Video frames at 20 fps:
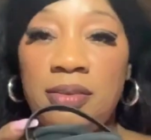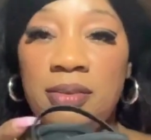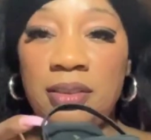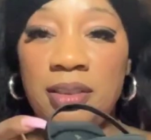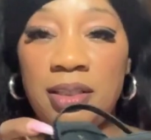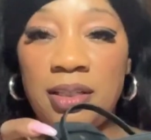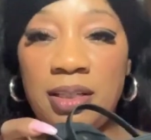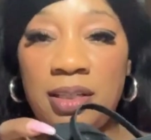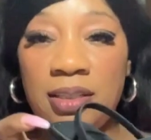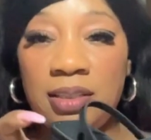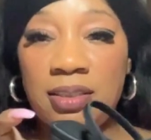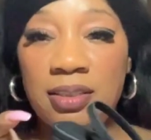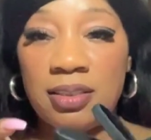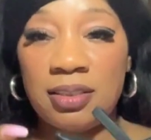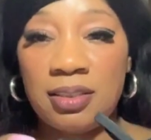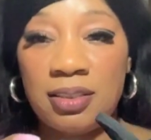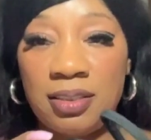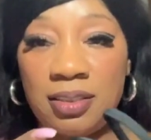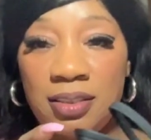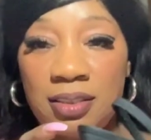look at this.
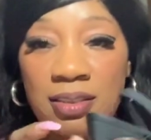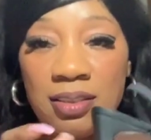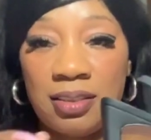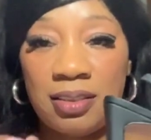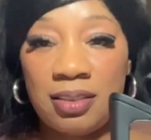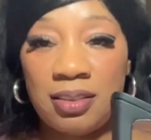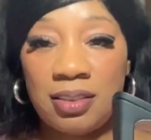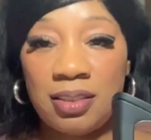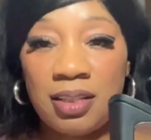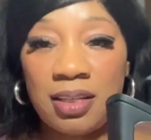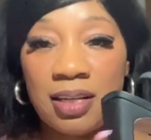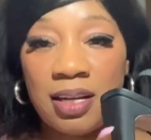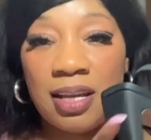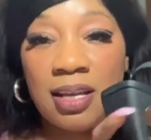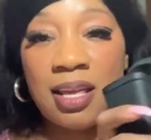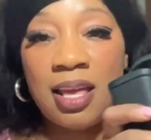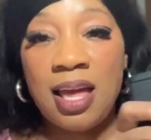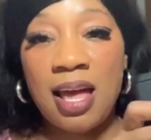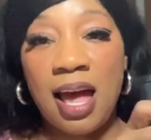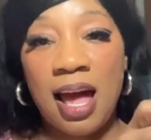Look at
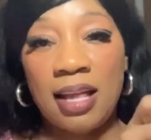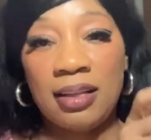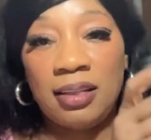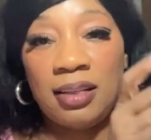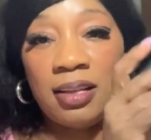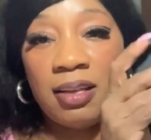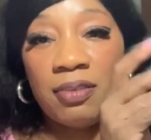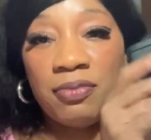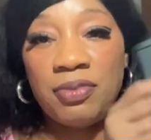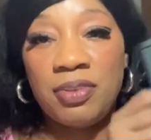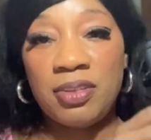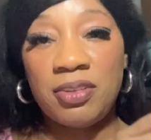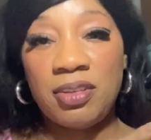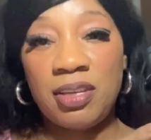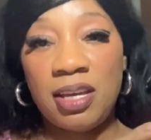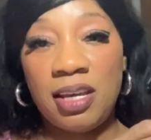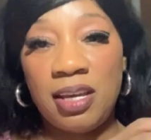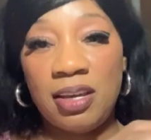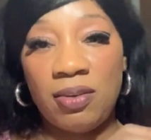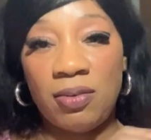that. I love this
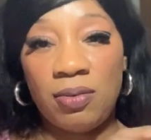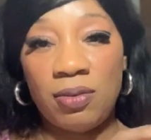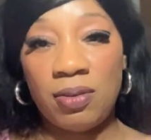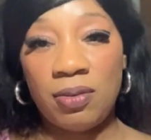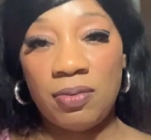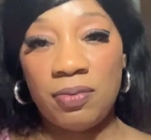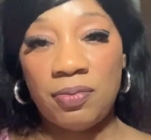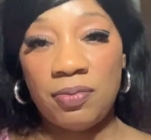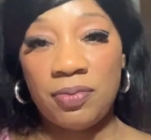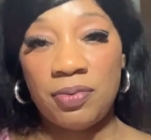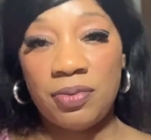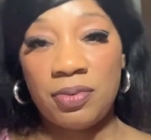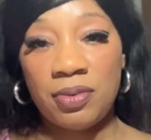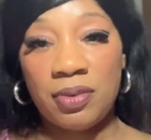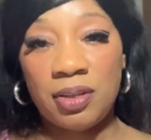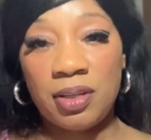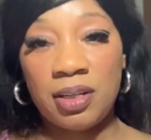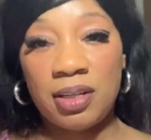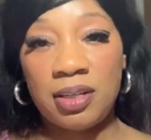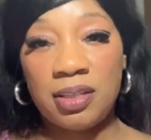heel.
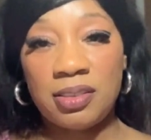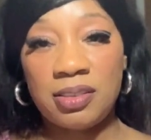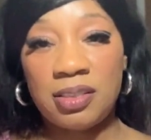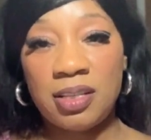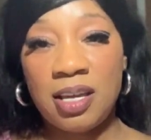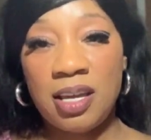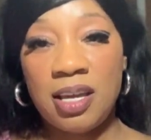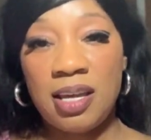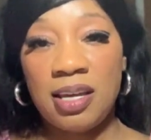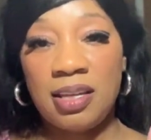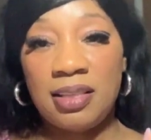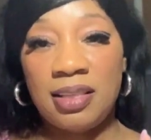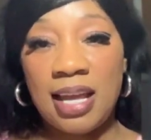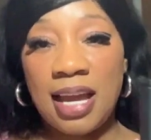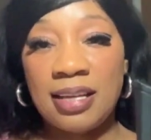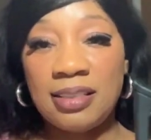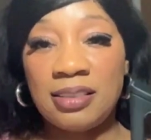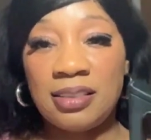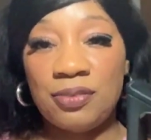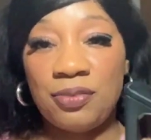Look at this.
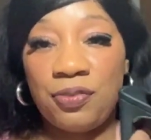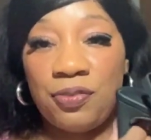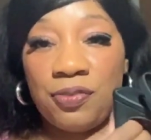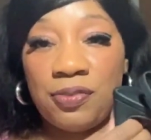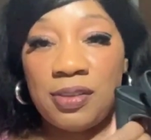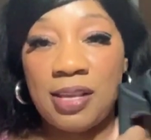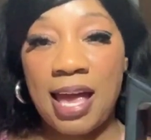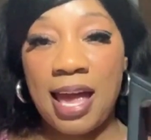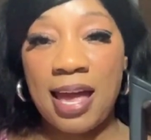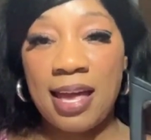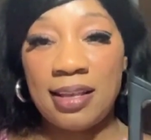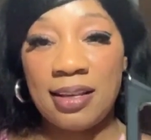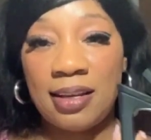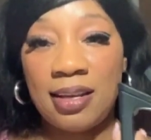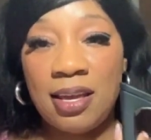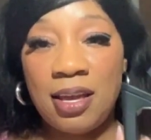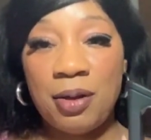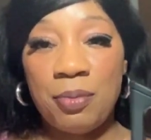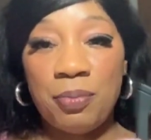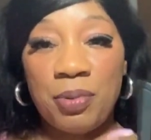Nice and flat,
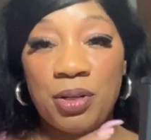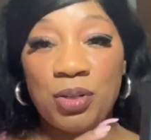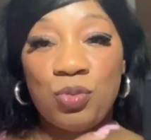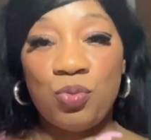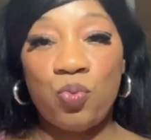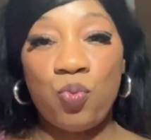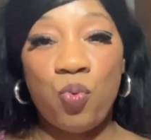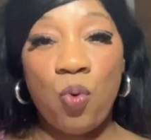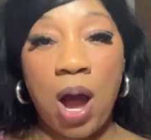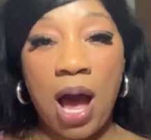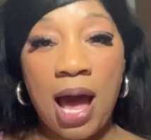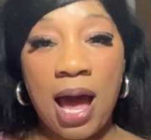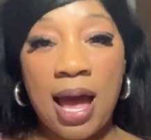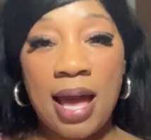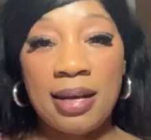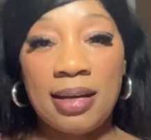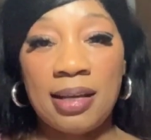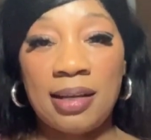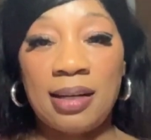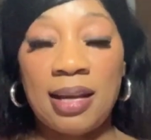but it's
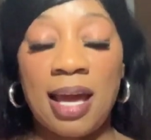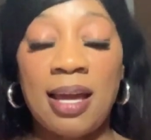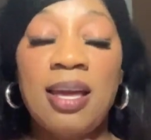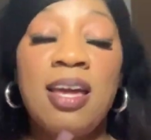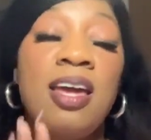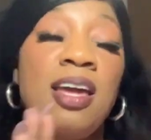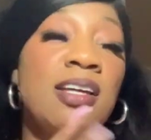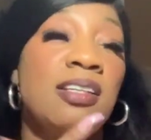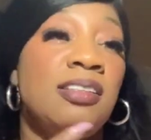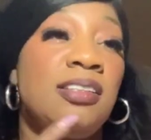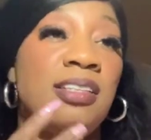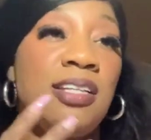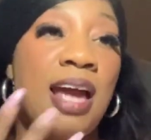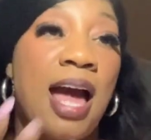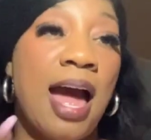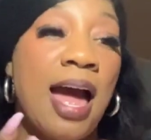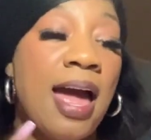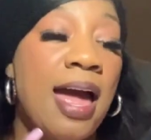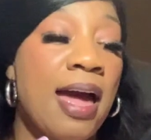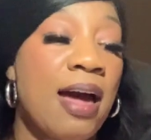wide. And I, see,
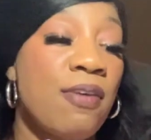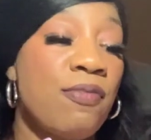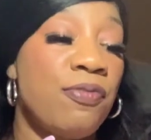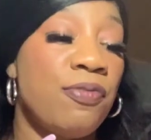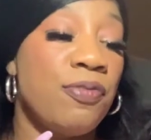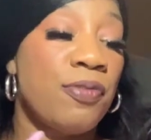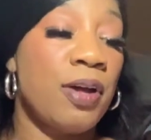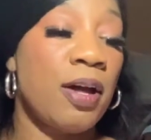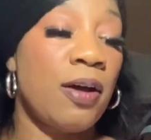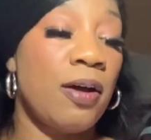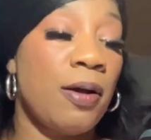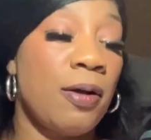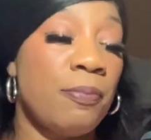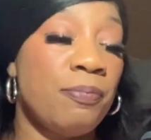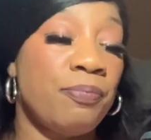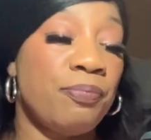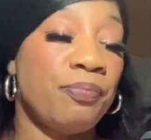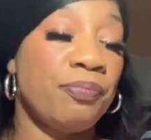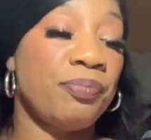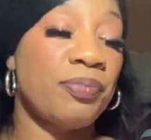I have,
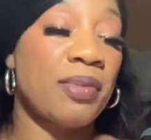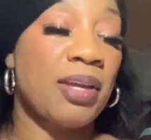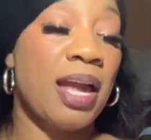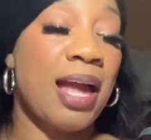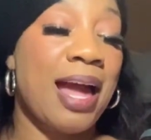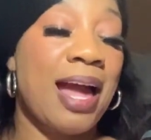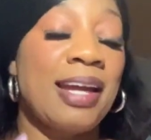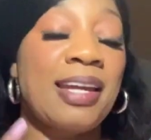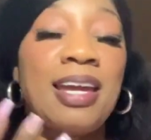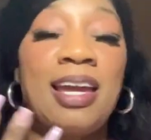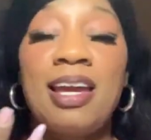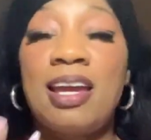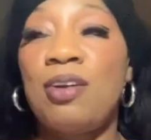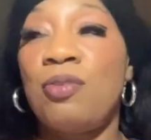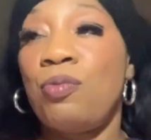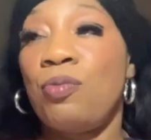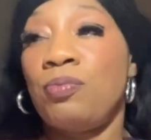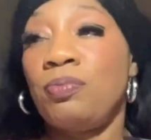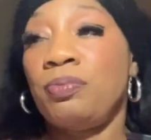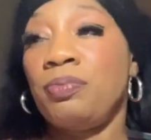um, I can't